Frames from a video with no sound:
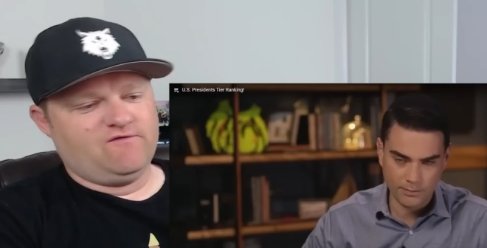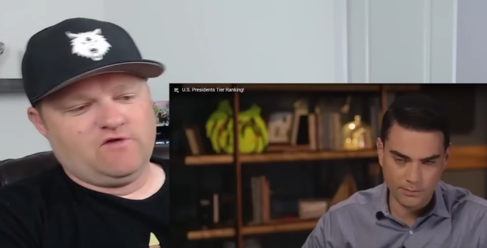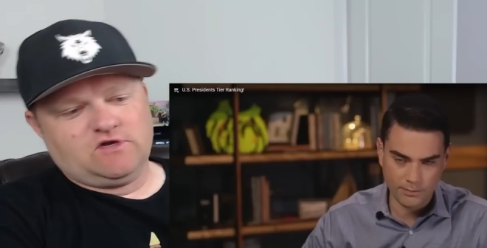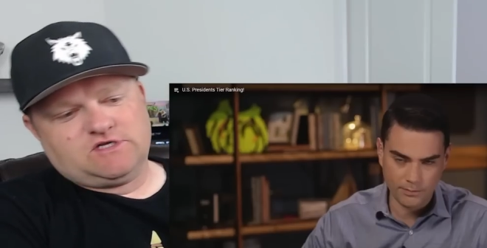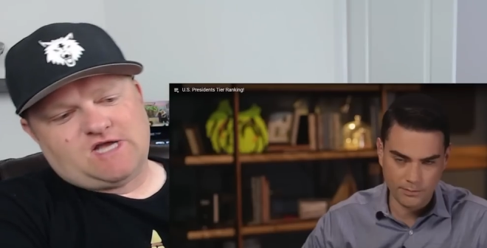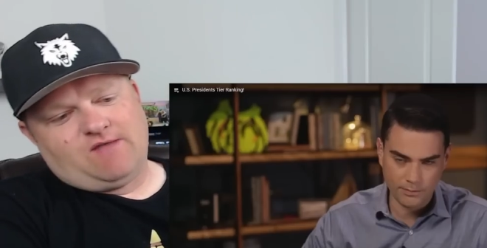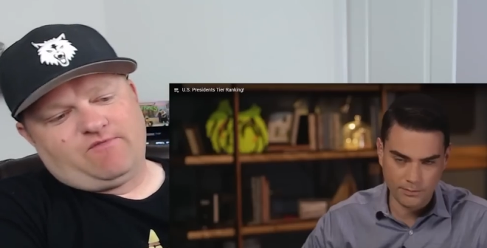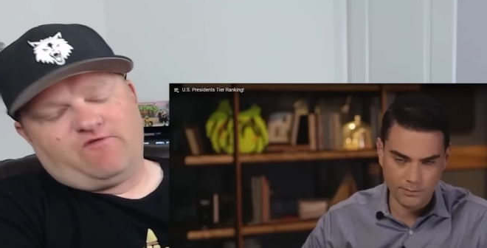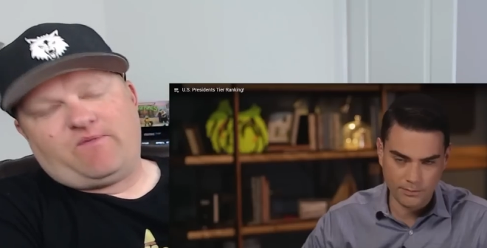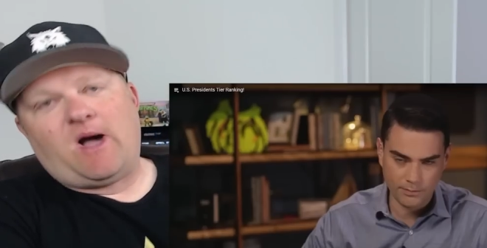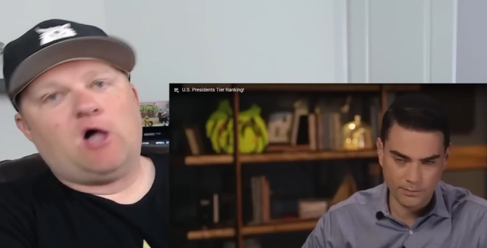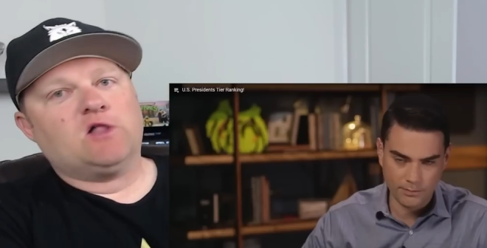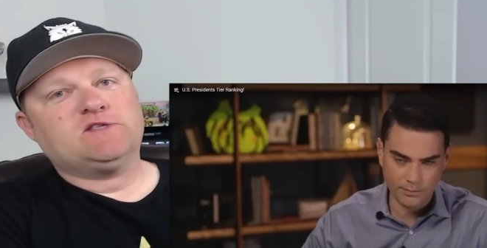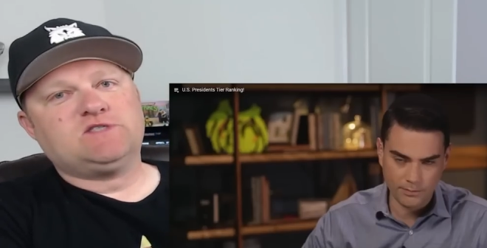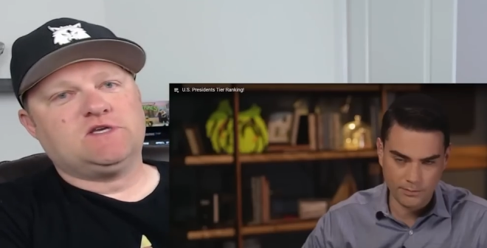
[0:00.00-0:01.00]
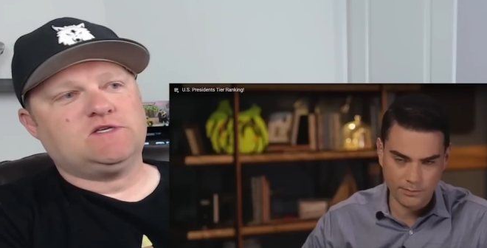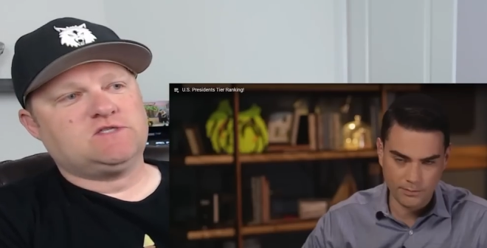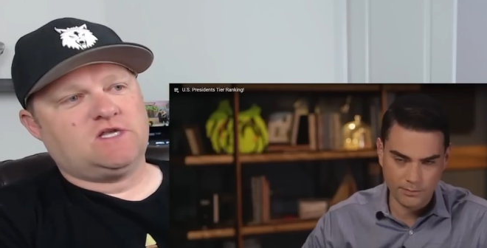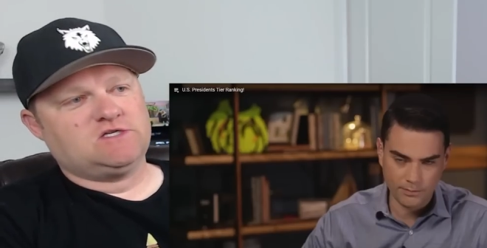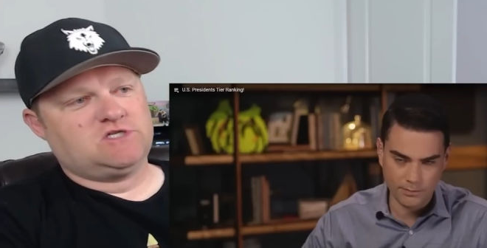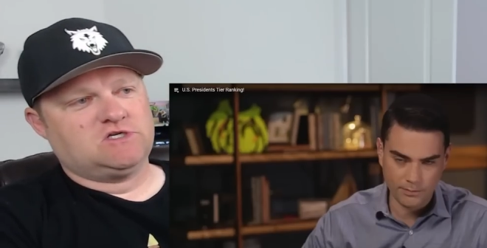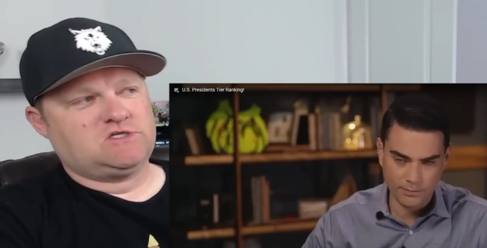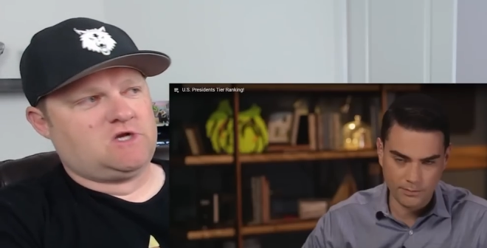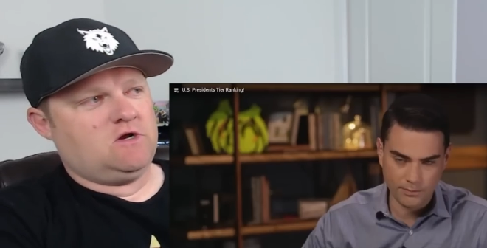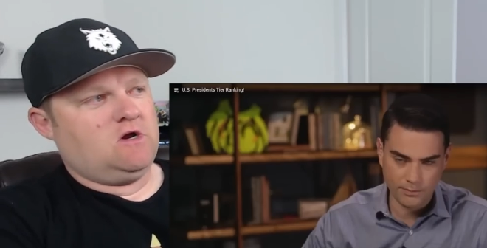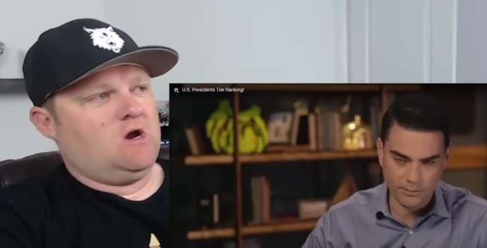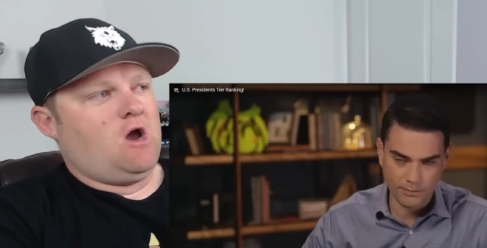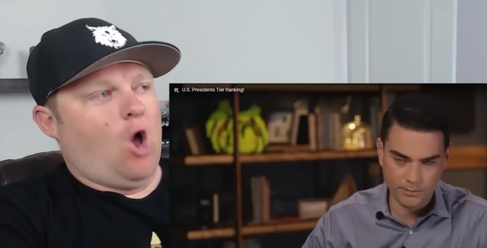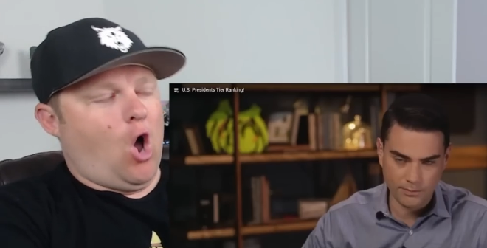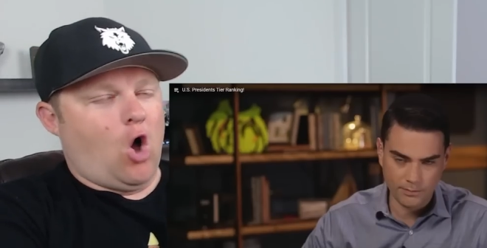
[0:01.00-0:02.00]
Speaker 1: type of policies. That's just
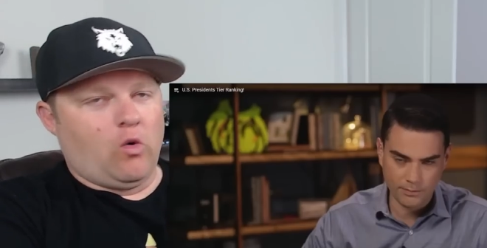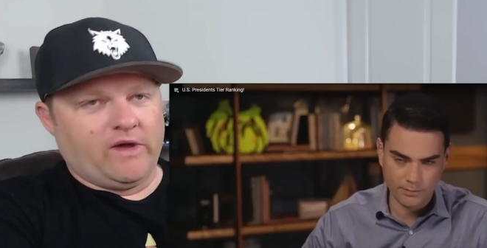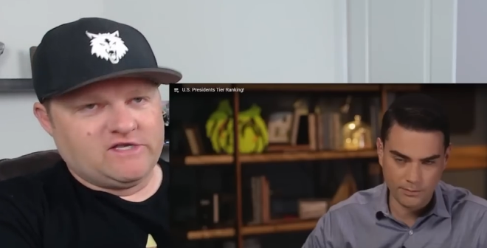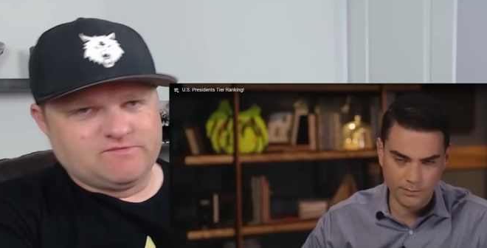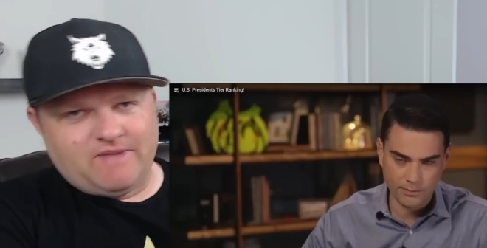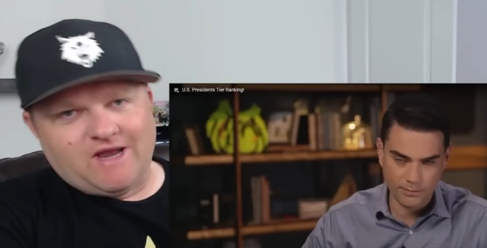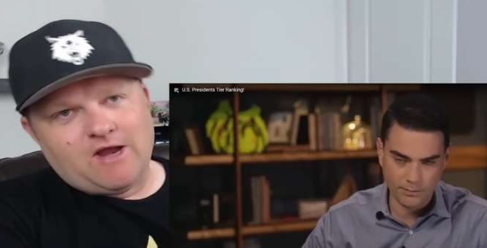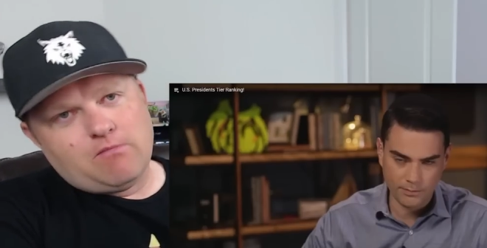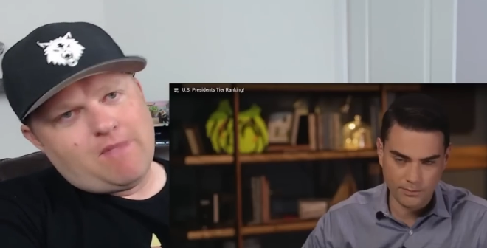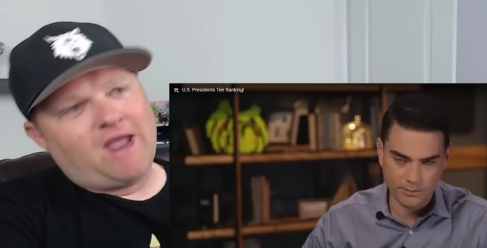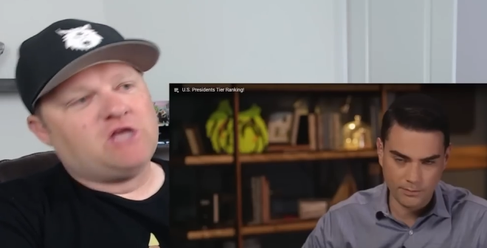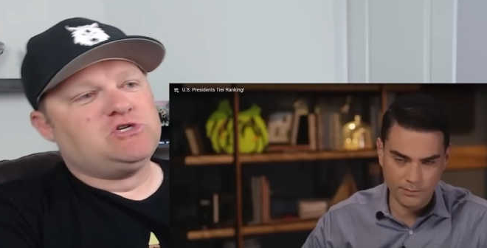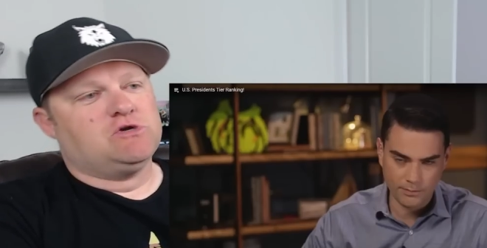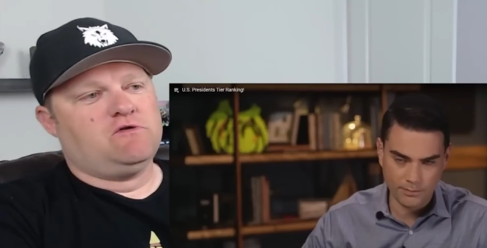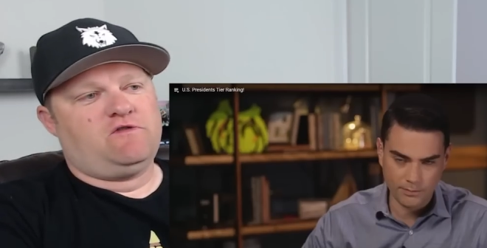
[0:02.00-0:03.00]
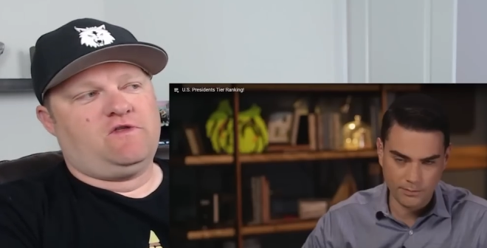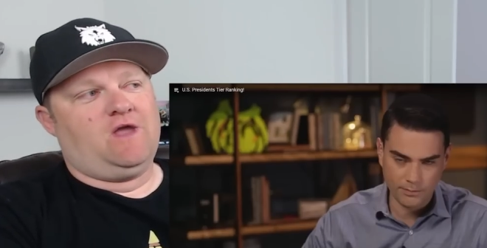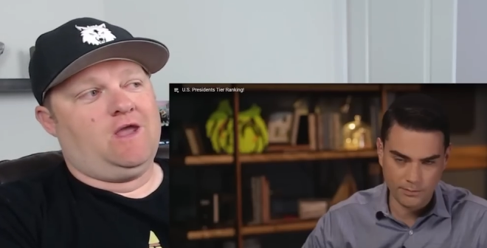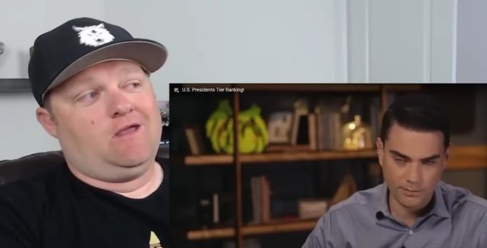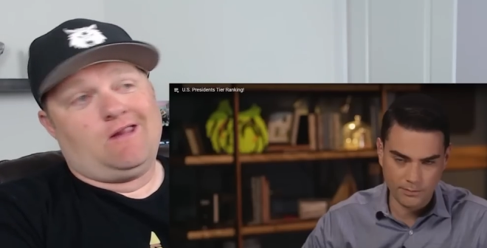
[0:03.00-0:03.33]
always been a major thing.